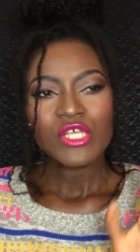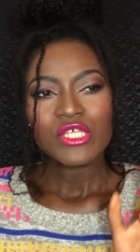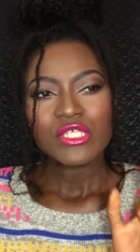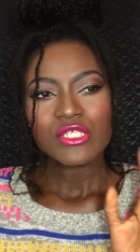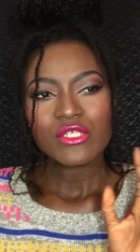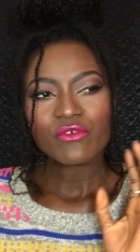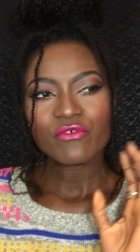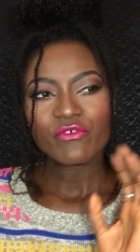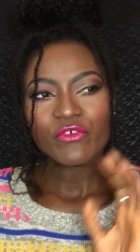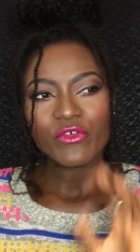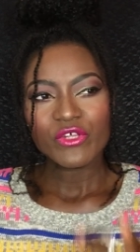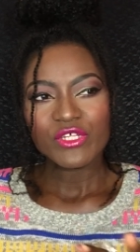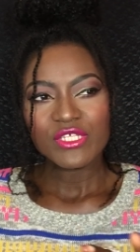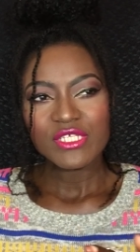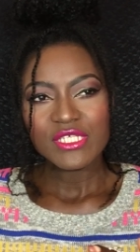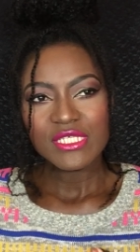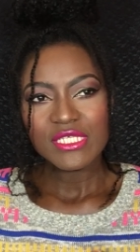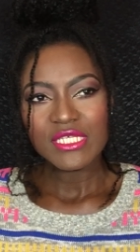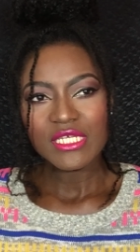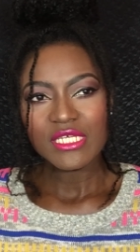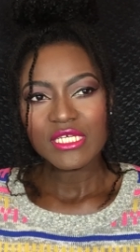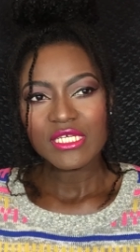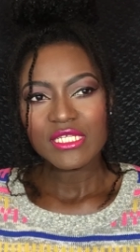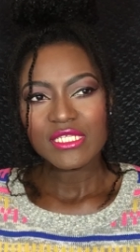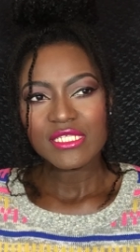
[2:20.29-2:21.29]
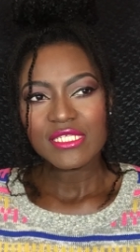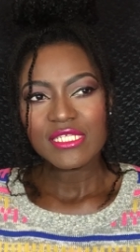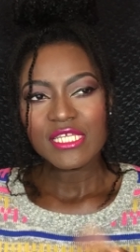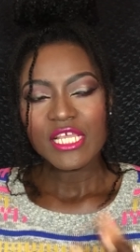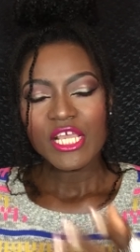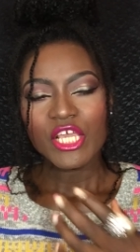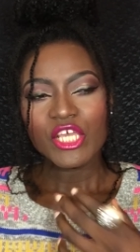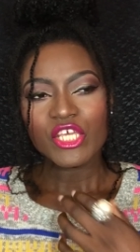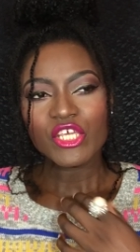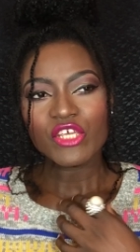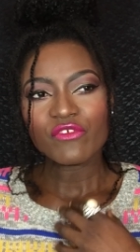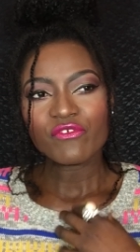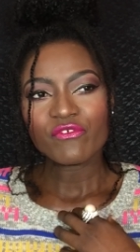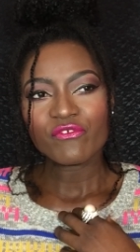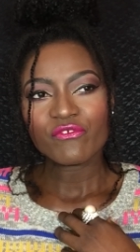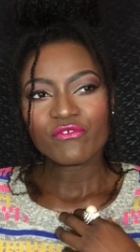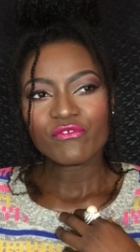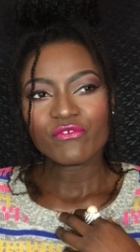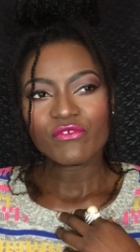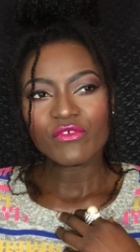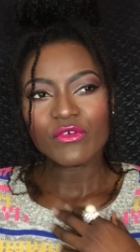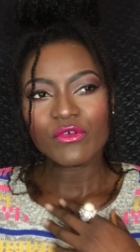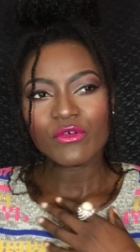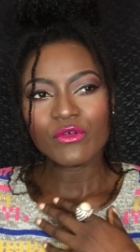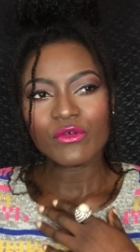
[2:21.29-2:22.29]
So for instance,
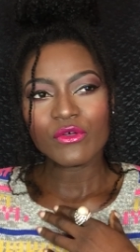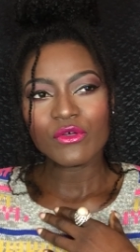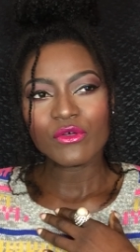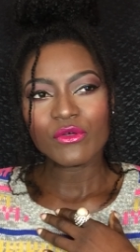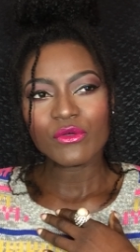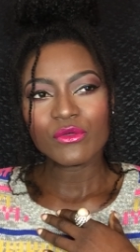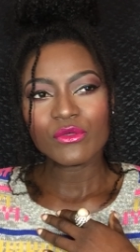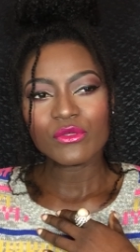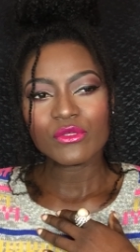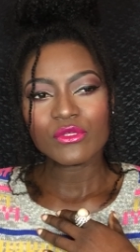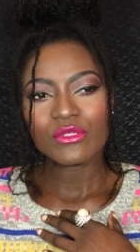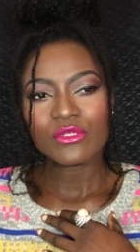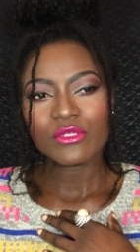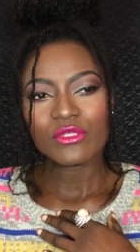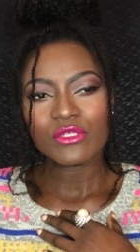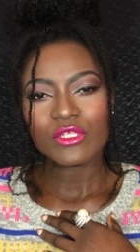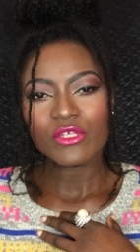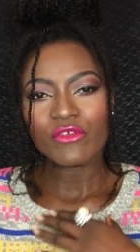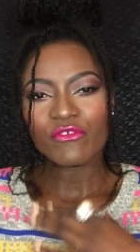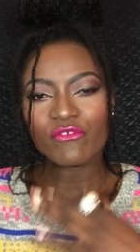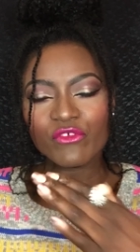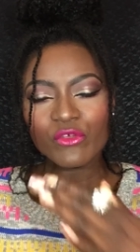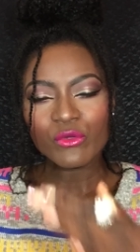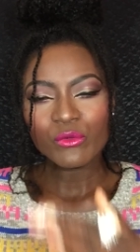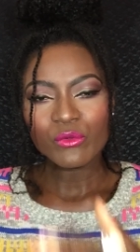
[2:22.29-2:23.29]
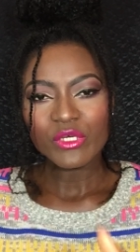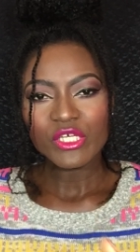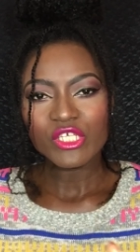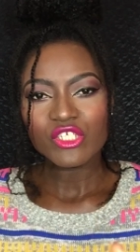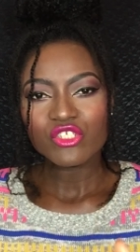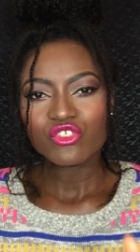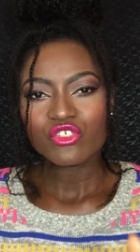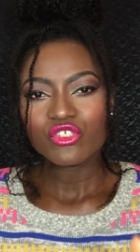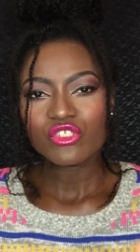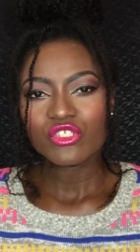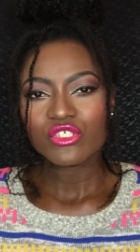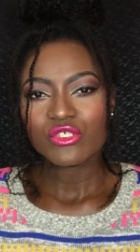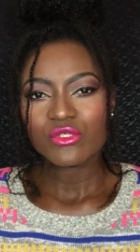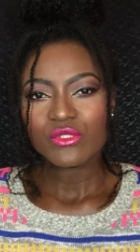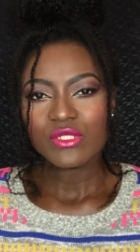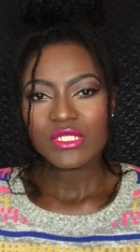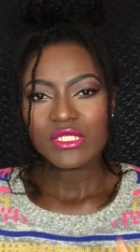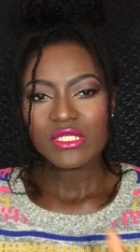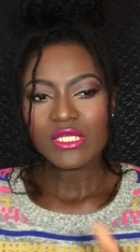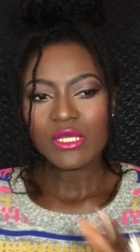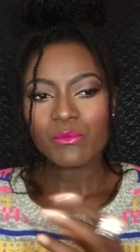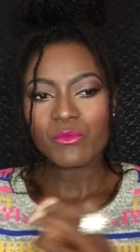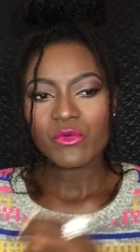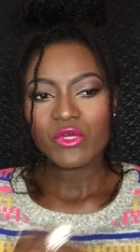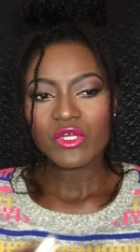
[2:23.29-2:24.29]
if, if you introduce
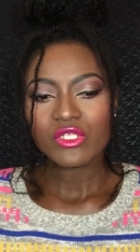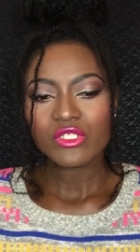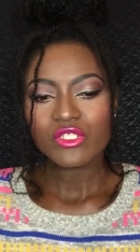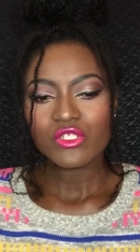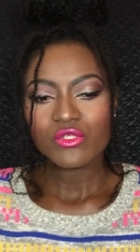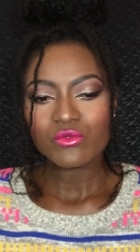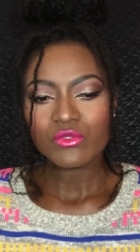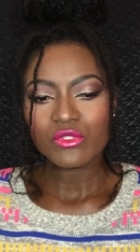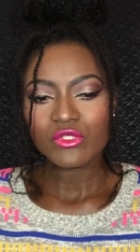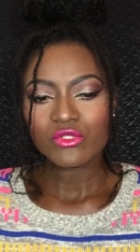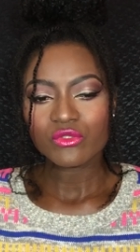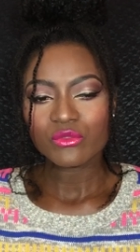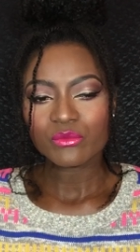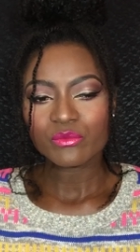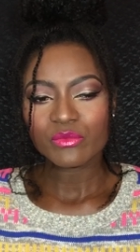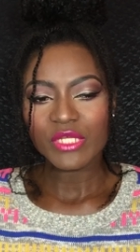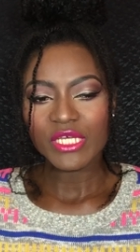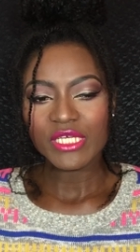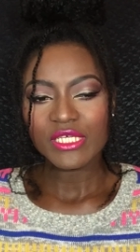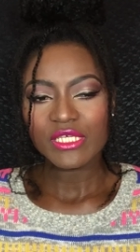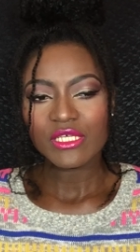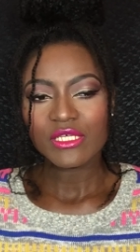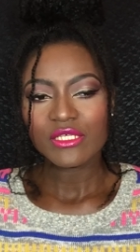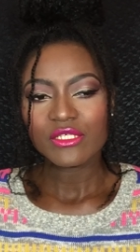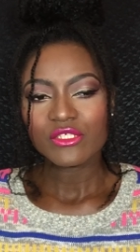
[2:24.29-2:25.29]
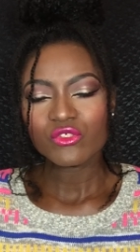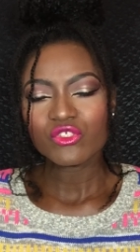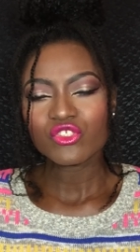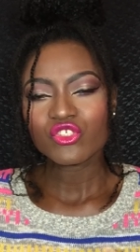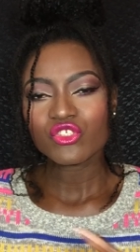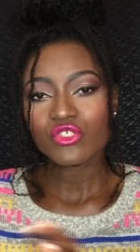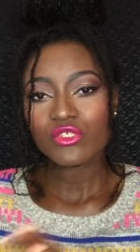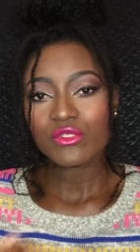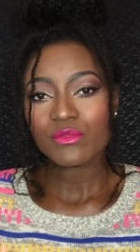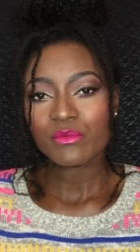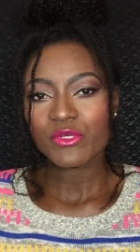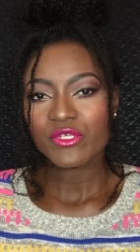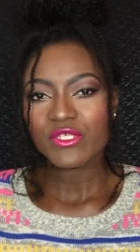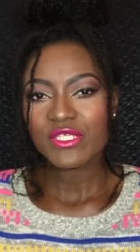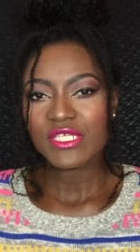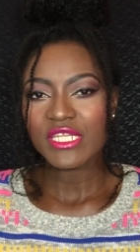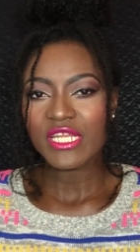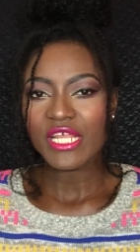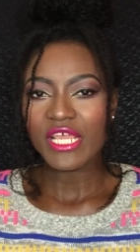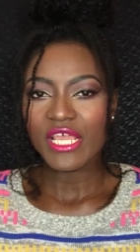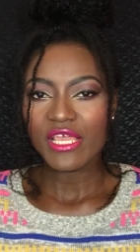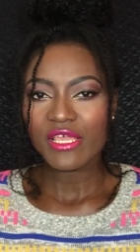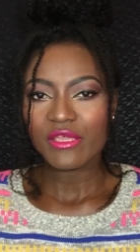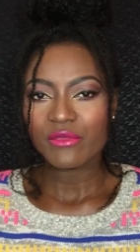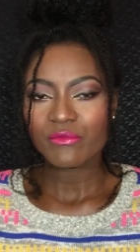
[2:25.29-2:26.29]
someone to a group, like you introduce
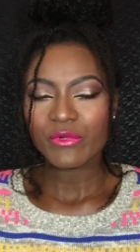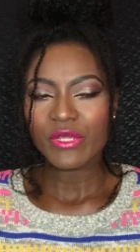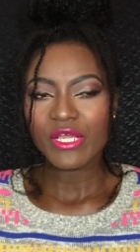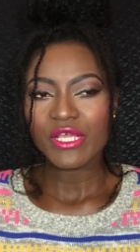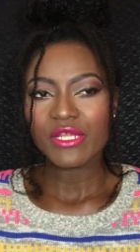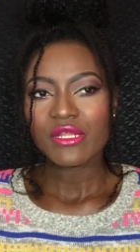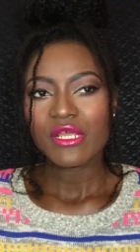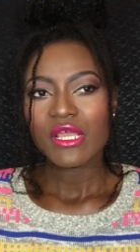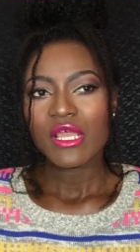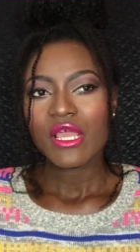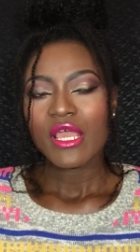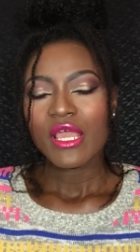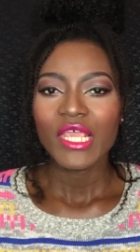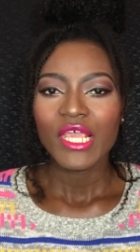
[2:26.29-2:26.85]
person A, right?